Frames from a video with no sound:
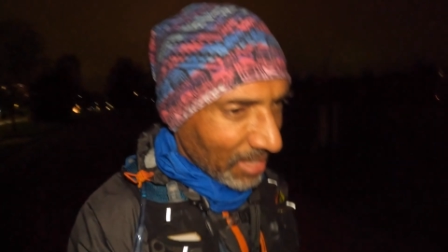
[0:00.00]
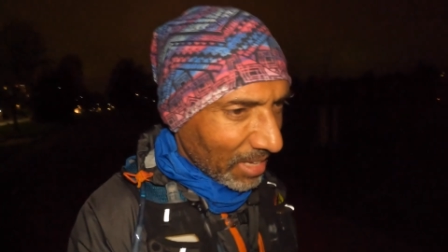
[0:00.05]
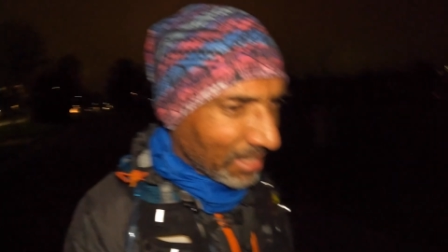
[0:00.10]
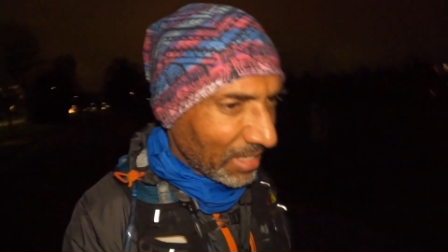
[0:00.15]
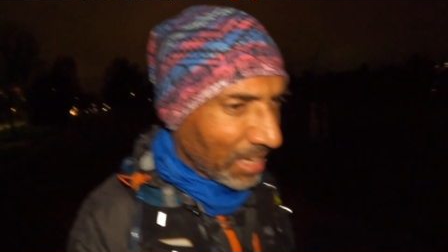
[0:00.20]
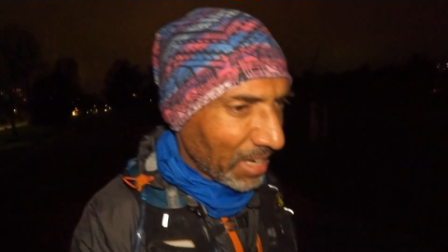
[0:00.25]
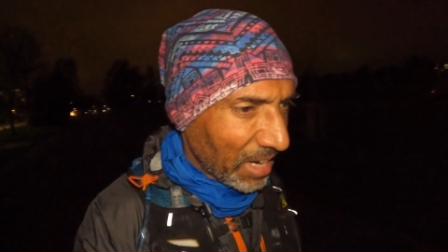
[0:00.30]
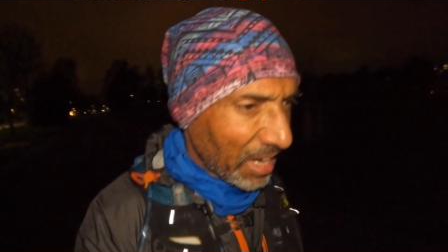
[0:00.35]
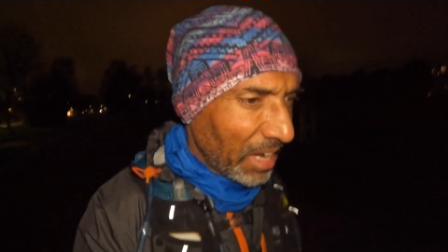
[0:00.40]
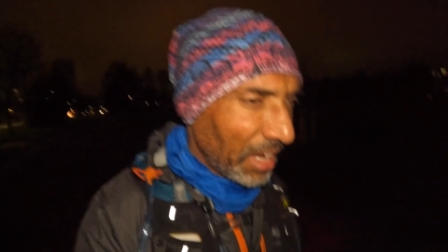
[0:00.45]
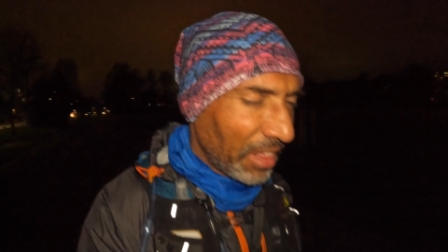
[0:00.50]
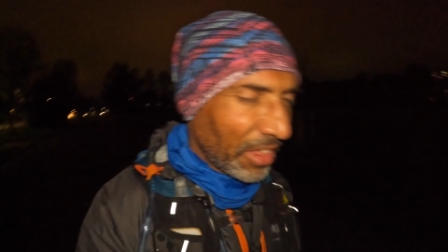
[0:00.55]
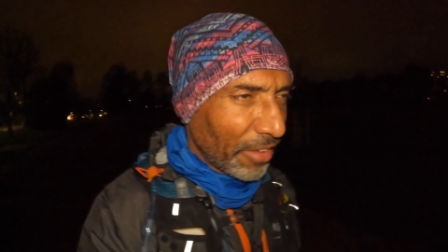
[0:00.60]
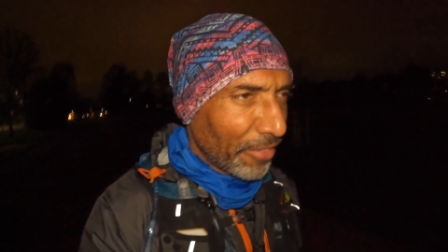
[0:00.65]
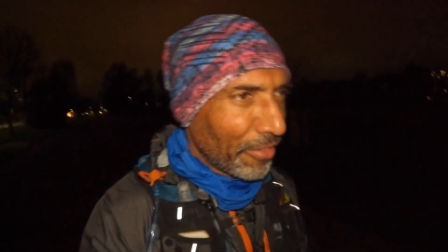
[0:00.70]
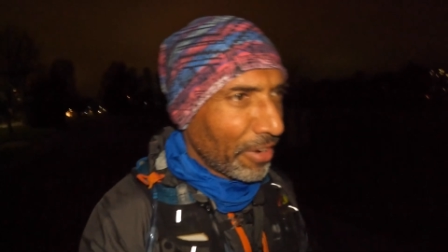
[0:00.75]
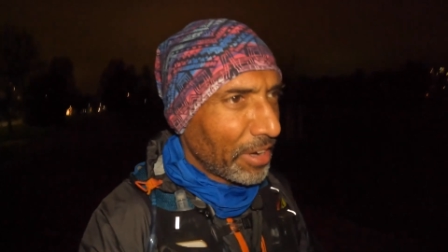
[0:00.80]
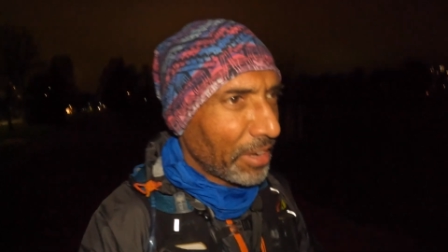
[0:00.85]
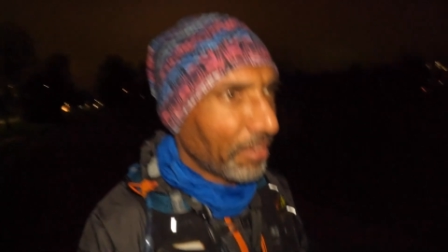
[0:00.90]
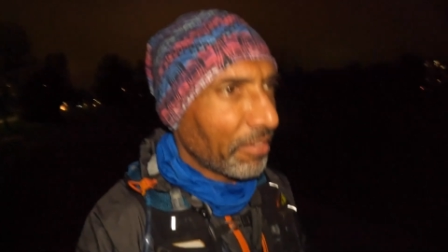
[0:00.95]
done anything
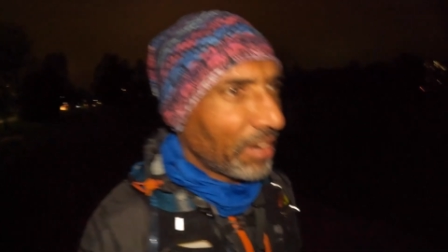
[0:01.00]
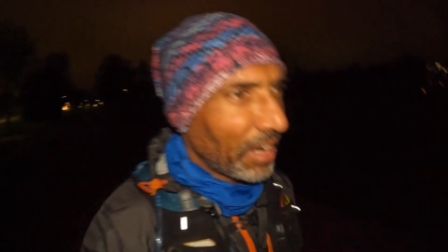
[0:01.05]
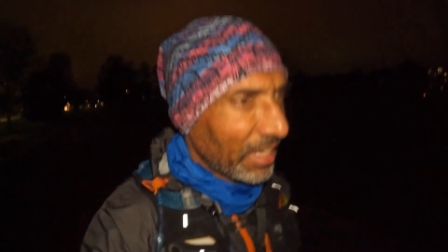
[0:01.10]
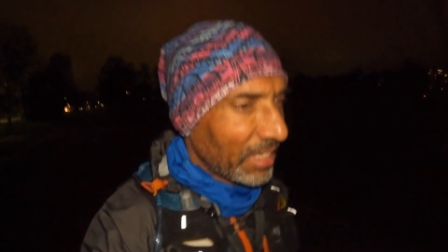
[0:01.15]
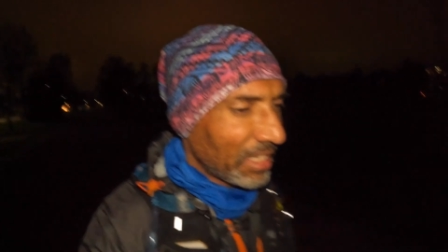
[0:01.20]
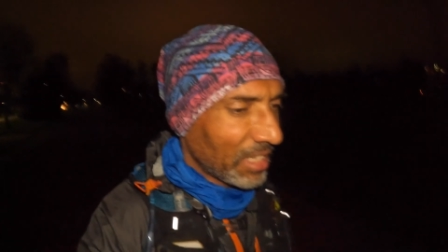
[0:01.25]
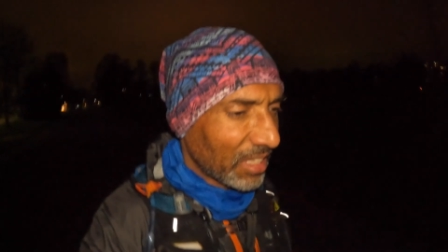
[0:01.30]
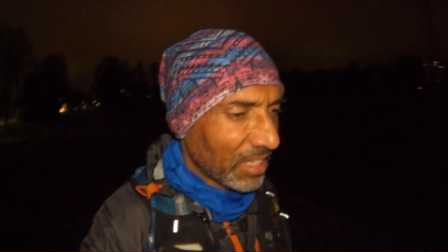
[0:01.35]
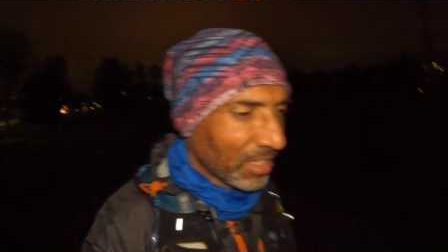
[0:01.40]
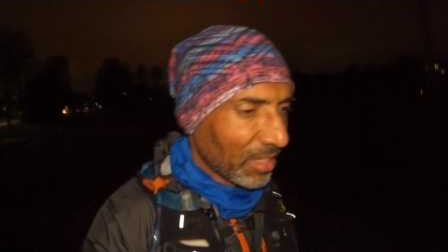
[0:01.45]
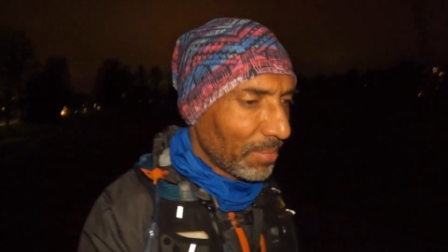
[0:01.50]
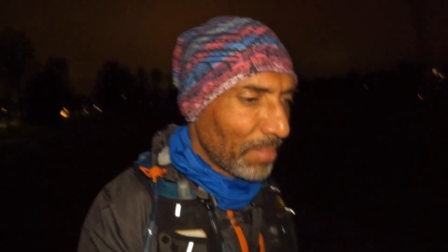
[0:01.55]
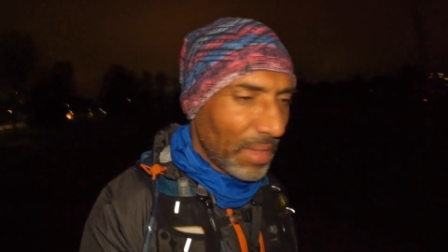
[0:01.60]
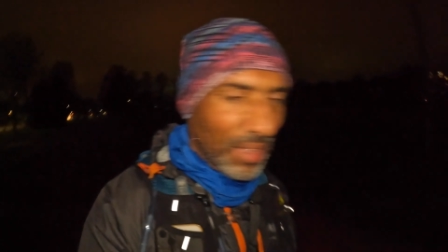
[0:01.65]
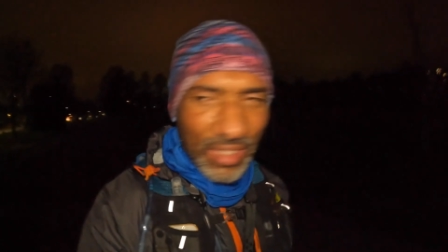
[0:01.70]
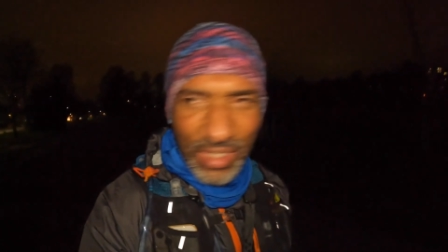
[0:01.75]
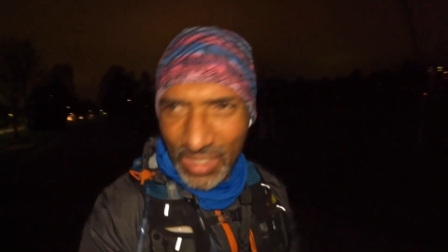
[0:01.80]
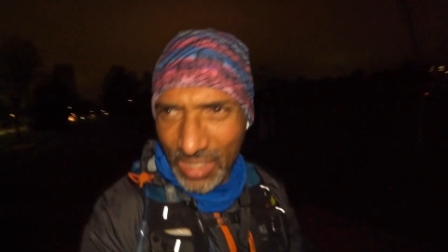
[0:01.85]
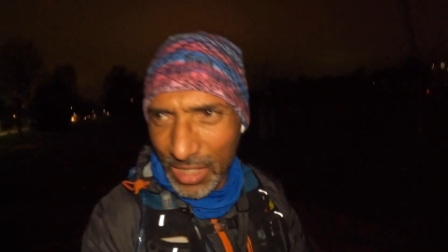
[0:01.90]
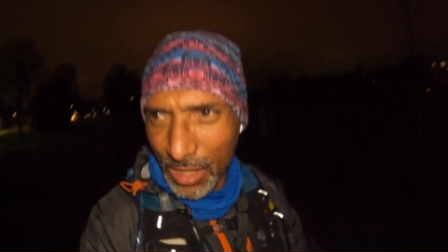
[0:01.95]
running related
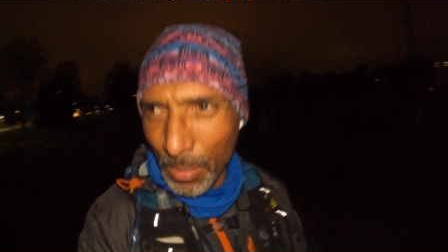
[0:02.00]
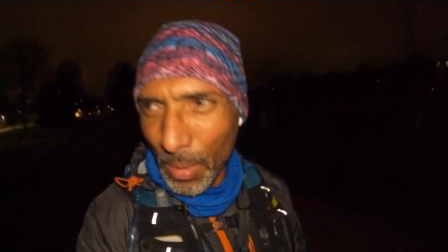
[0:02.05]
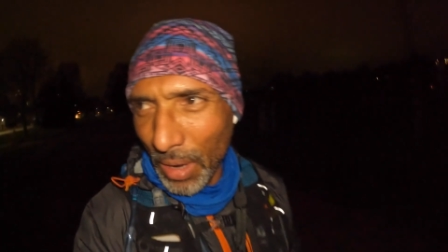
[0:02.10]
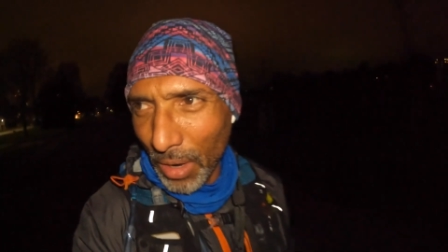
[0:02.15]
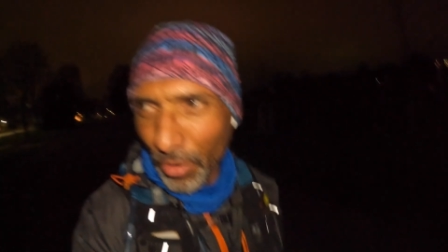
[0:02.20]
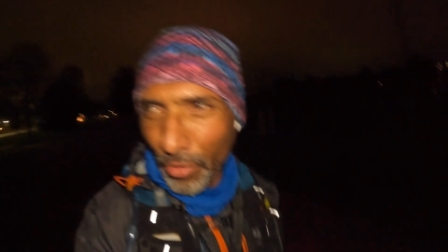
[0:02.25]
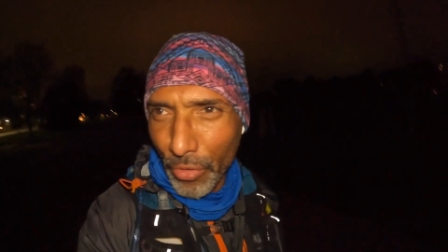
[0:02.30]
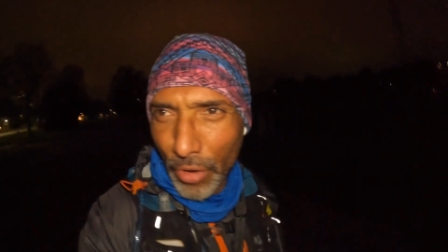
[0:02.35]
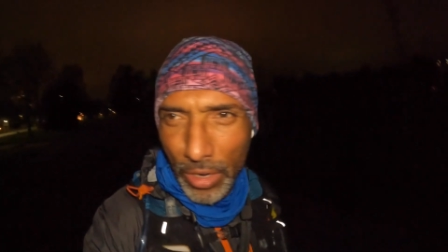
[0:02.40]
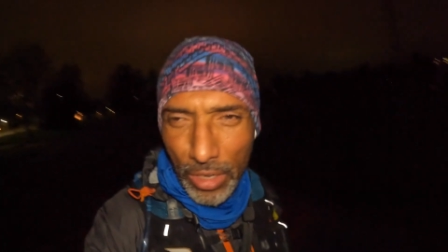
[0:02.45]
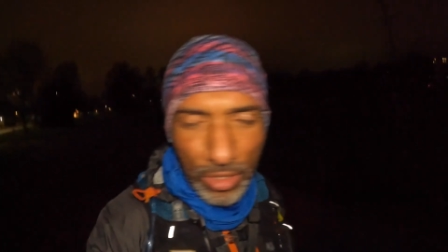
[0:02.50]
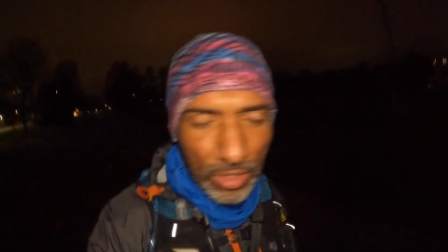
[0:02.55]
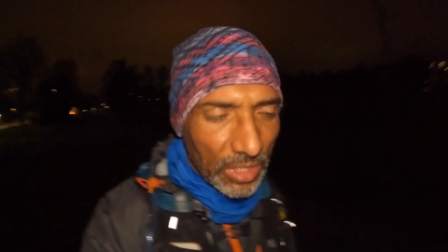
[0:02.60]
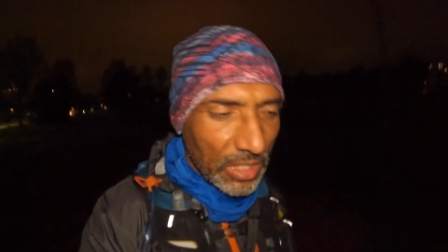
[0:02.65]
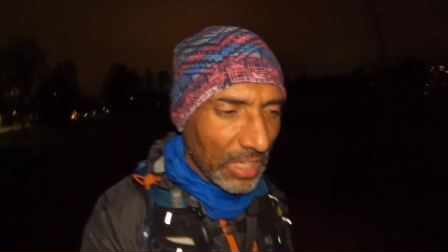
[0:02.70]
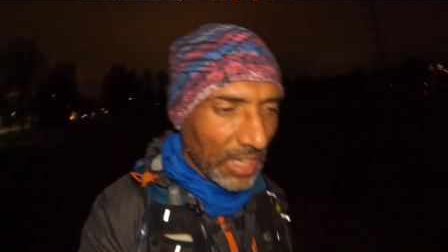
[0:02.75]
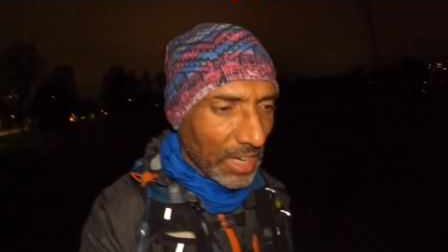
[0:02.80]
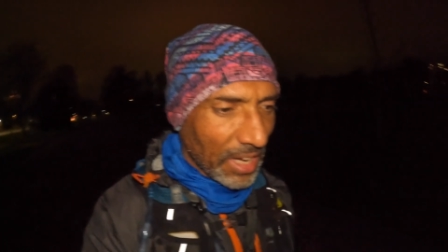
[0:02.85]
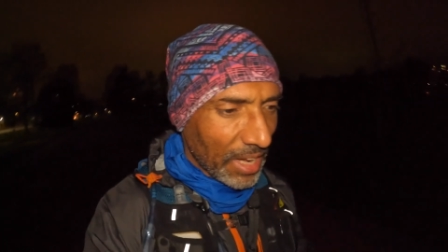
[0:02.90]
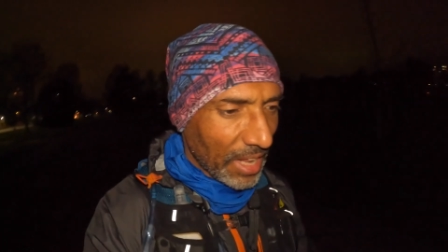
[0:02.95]
since my long run on
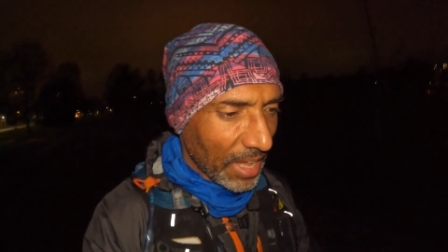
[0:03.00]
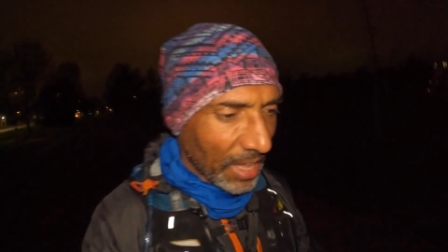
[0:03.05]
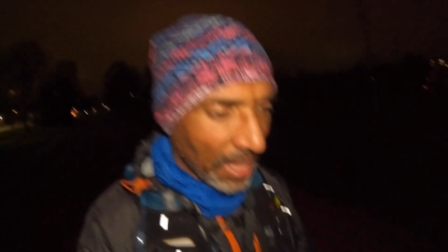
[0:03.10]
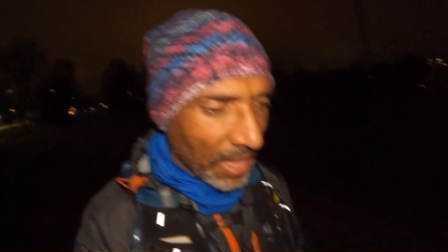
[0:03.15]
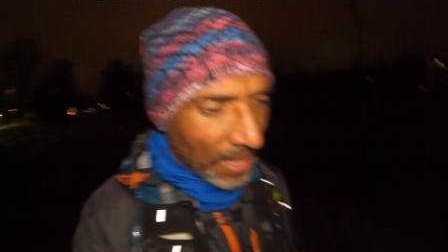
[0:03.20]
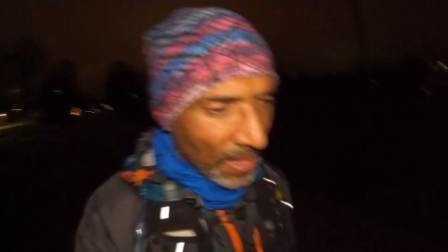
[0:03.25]
Sunday.